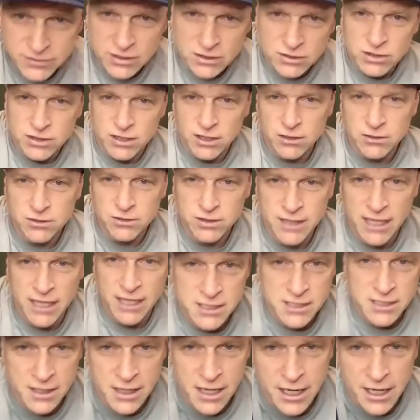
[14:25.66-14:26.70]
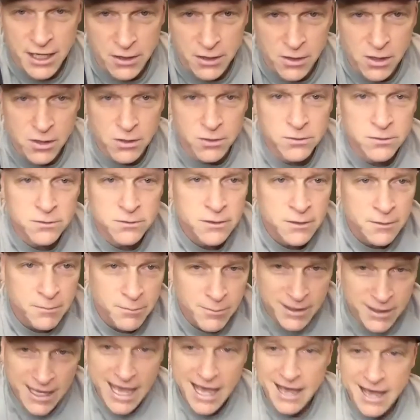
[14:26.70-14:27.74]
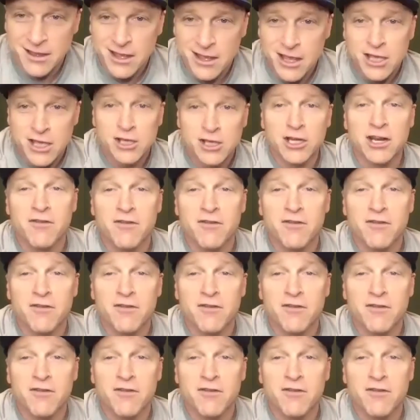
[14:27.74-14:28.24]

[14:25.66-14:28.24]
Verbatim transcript: and skill sets and not your own. But yeah, good right.